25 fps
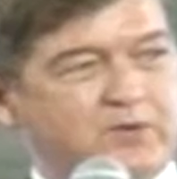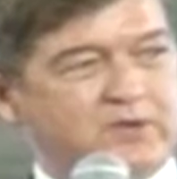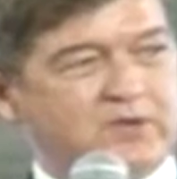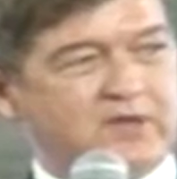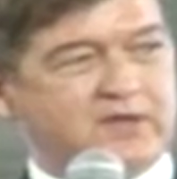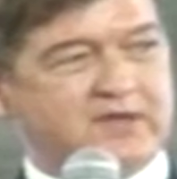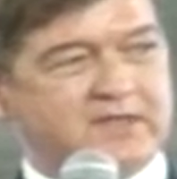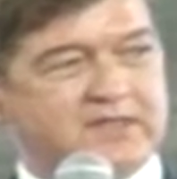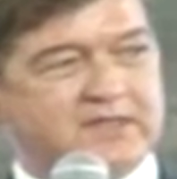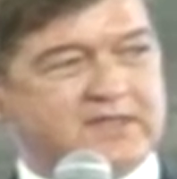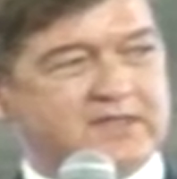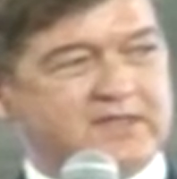are
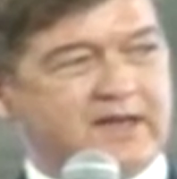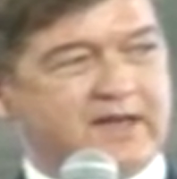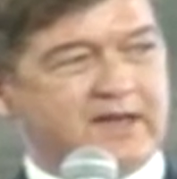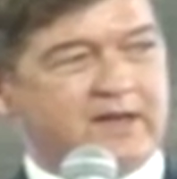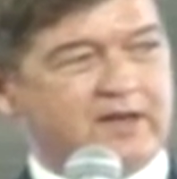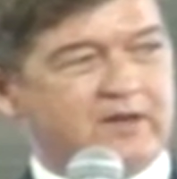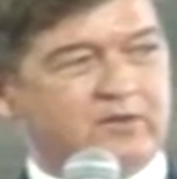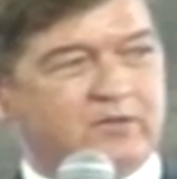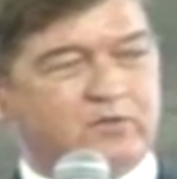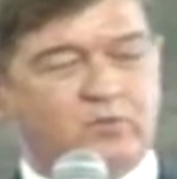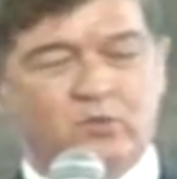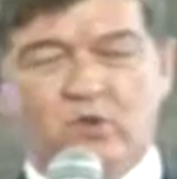pulling us
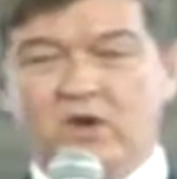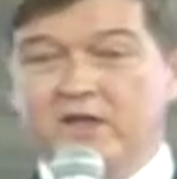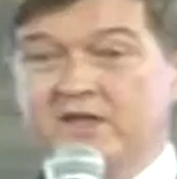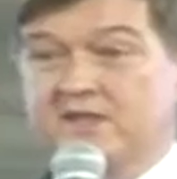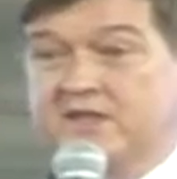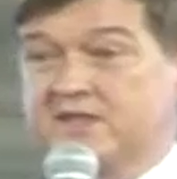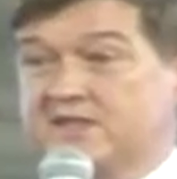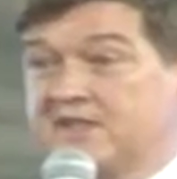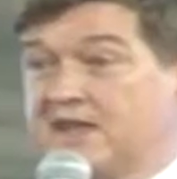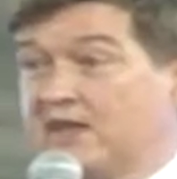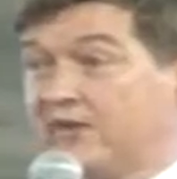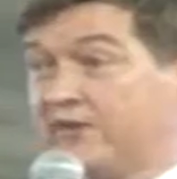down, one
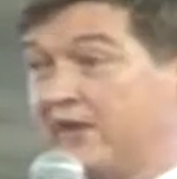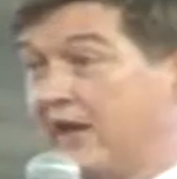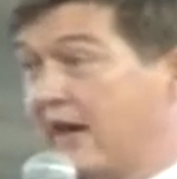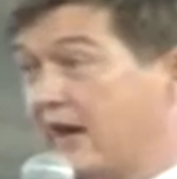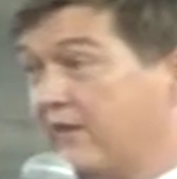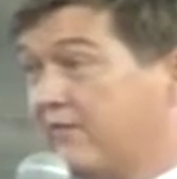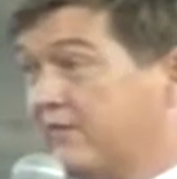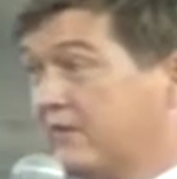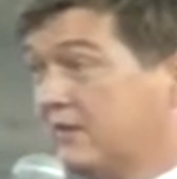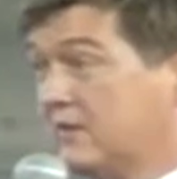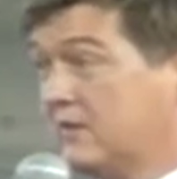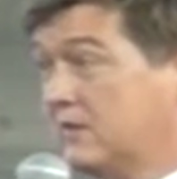is South
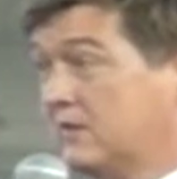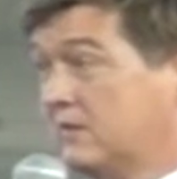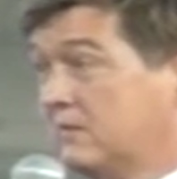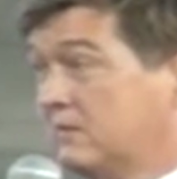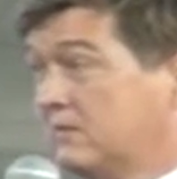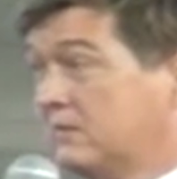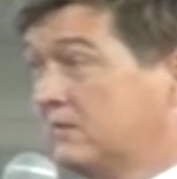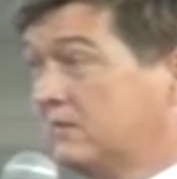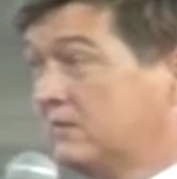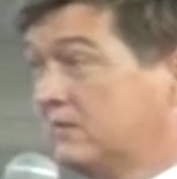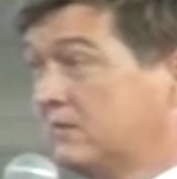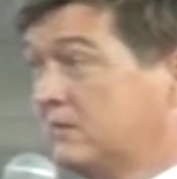
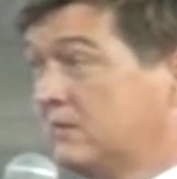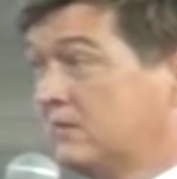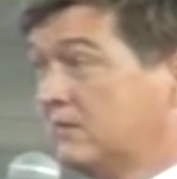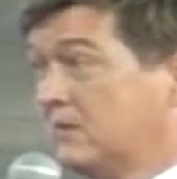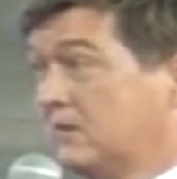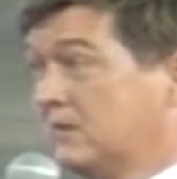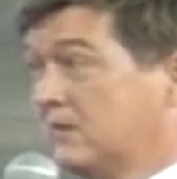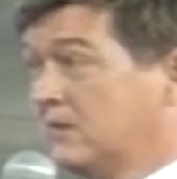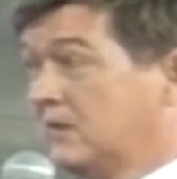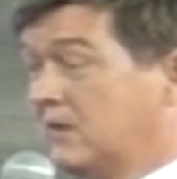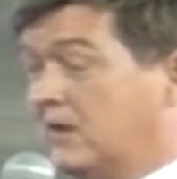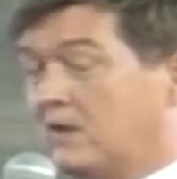Africa
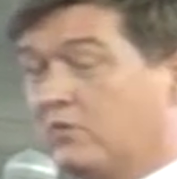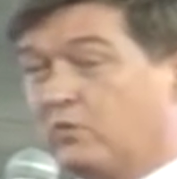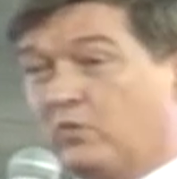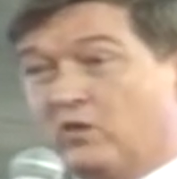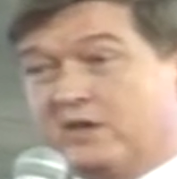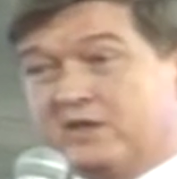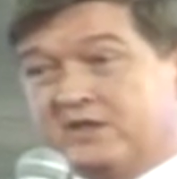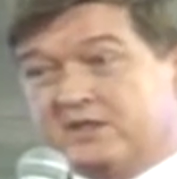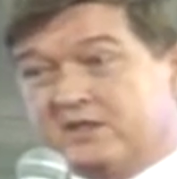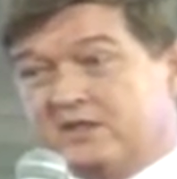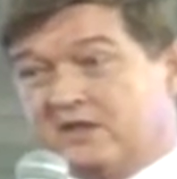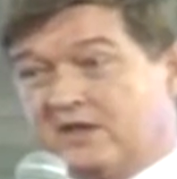and
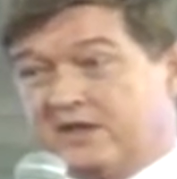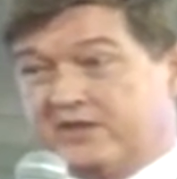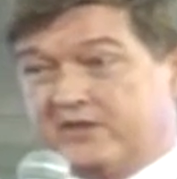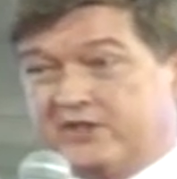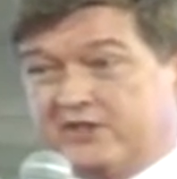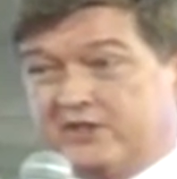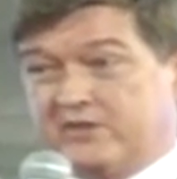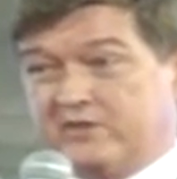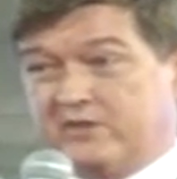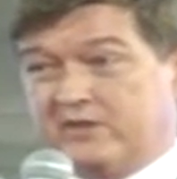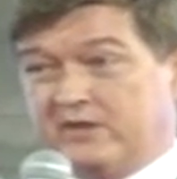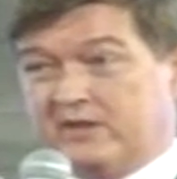one is
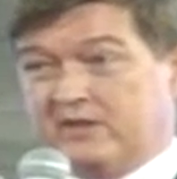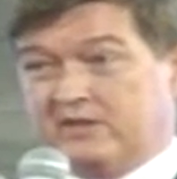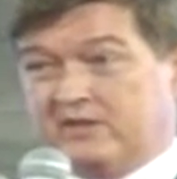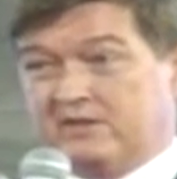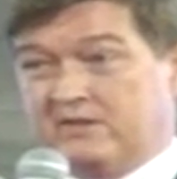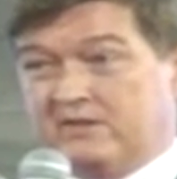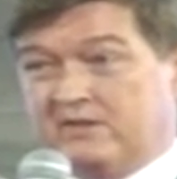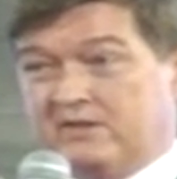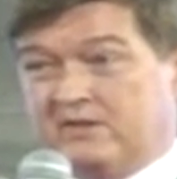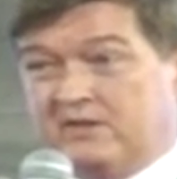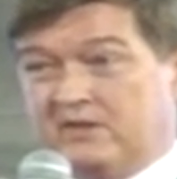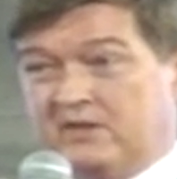
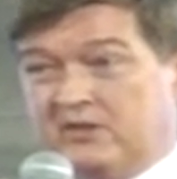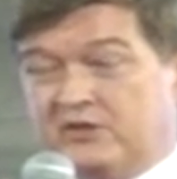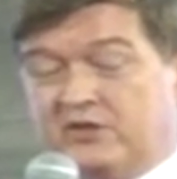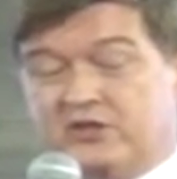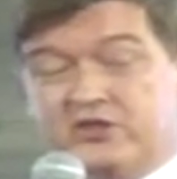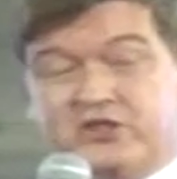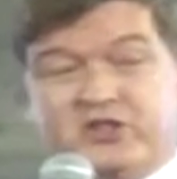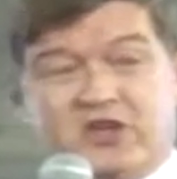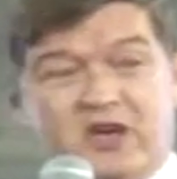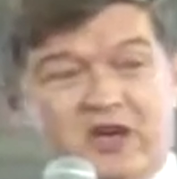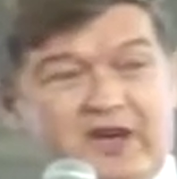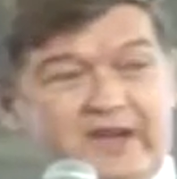Nigeria,
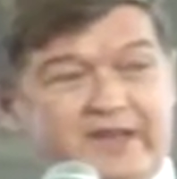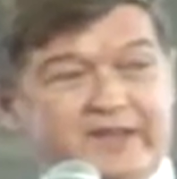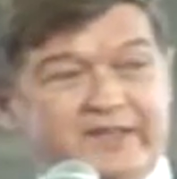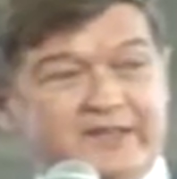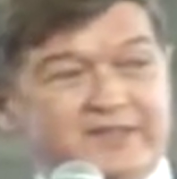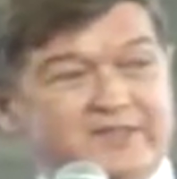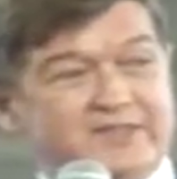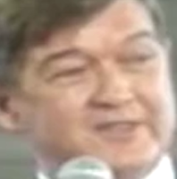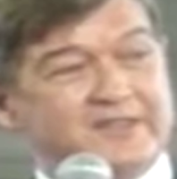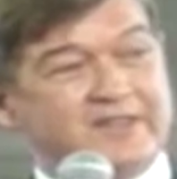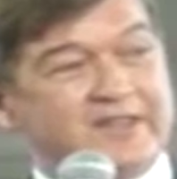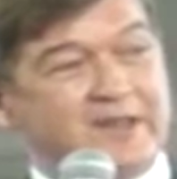the
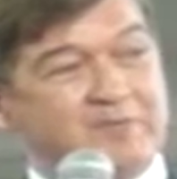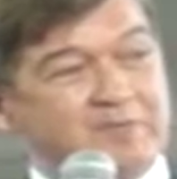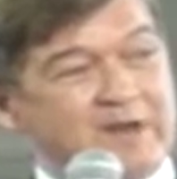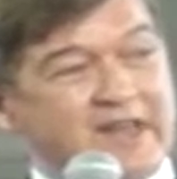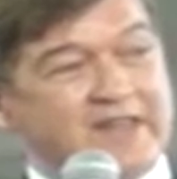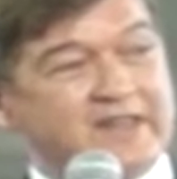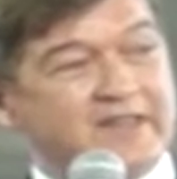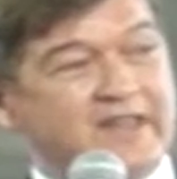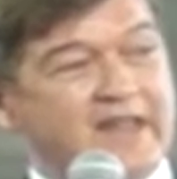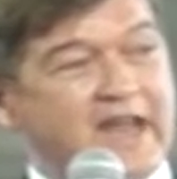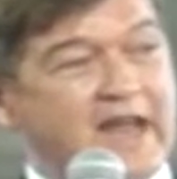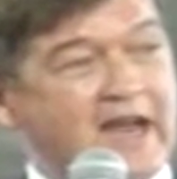giants. So they
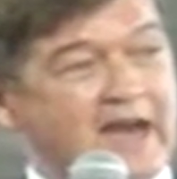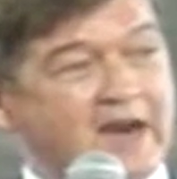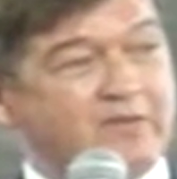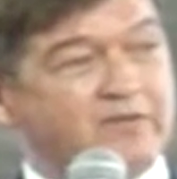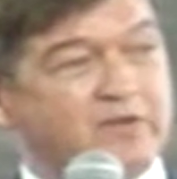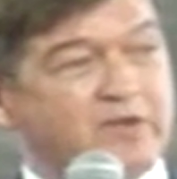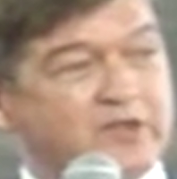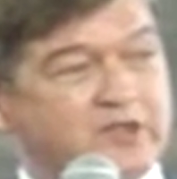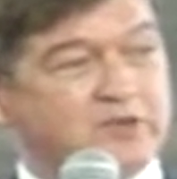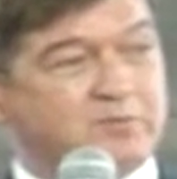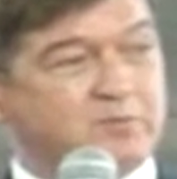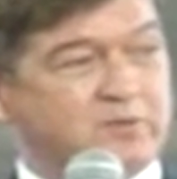make the
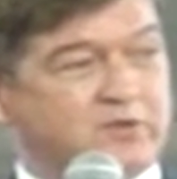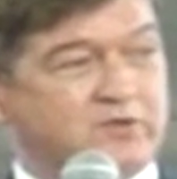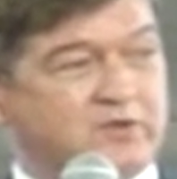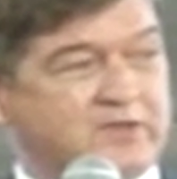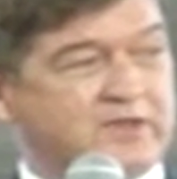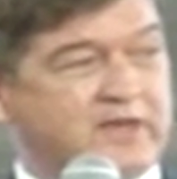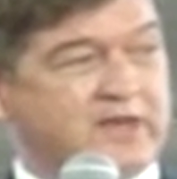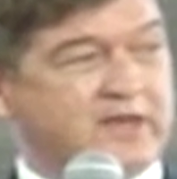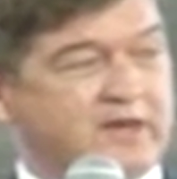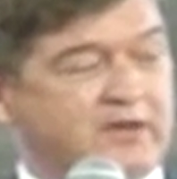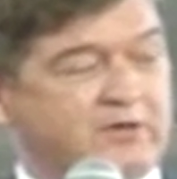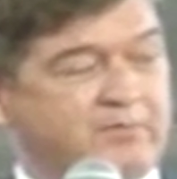average
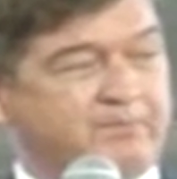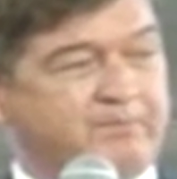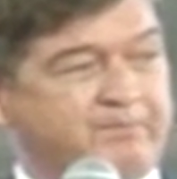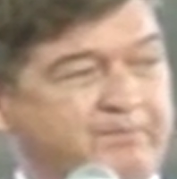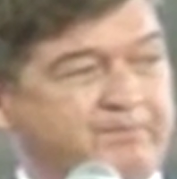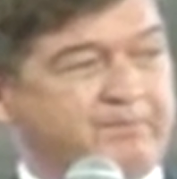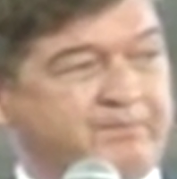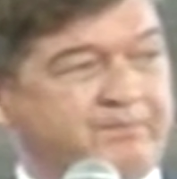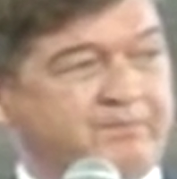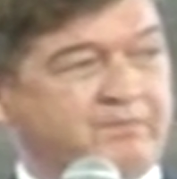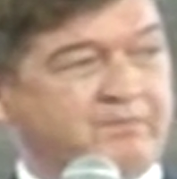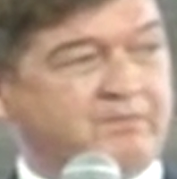pull down.
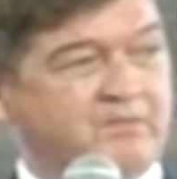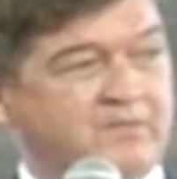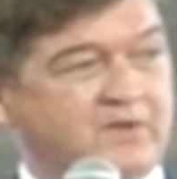Yeah.